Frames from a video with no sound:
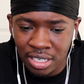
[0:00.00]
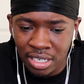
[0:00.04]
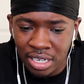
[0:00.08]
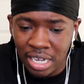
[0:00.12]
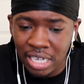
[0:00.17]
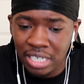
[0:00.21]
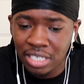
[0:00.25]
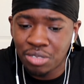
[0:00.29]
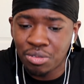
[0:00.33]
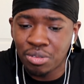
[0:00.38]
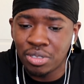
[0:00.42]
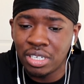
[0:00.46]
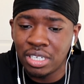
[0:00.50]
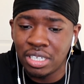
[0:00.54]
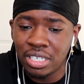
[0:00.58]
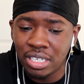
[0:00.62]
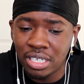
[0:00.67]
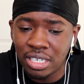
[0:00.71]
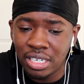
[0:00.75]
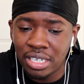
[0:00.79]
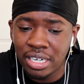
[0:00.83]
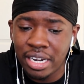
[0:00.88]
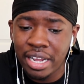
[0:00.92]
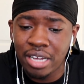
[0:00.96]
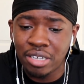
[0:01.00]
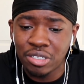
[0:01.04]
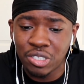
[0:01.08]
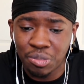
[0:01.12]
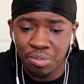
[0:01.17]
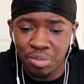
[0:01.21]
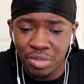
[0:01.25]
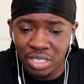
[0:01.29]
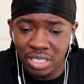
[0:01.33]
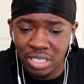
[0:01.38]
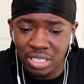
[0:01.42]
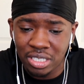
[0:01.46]
I just wanted to hit an
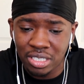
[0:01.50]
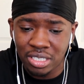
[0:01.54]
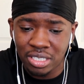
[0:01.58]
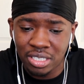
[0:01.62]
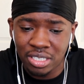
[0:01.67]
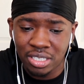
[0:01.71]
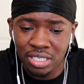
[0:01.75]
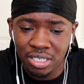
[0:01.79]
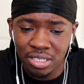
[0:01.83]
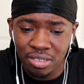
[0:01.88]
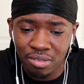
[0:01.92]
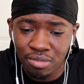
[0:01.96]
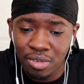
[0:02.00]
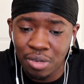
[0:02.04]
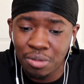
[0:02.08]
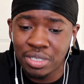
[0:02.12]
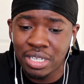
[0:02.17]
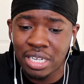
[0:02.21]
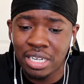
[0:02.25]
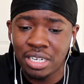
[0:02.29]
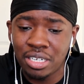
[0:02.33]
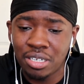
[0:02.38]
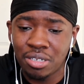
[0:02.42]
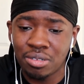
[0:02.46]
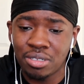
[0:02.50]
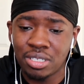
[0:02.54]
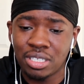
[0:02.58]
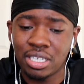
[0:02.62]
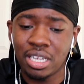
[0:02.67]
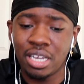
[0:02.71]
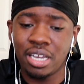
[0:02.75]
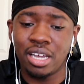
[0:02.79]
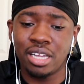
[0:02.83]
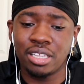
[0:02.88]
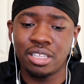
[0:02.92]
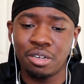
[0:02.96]
announcement, nigga. What was that nigga gonna
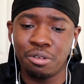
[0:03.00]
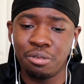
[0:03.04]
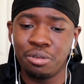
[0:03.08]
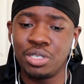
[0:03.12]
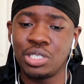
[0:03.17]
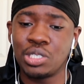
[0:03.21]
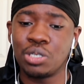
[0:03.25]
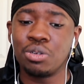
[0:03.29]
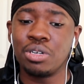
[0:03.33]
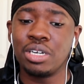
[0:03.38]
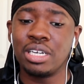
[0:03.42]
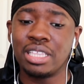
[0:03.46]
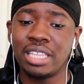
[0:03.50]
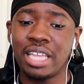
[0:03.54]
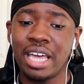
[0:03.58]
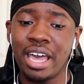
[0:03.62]
say? I thought we was gonna get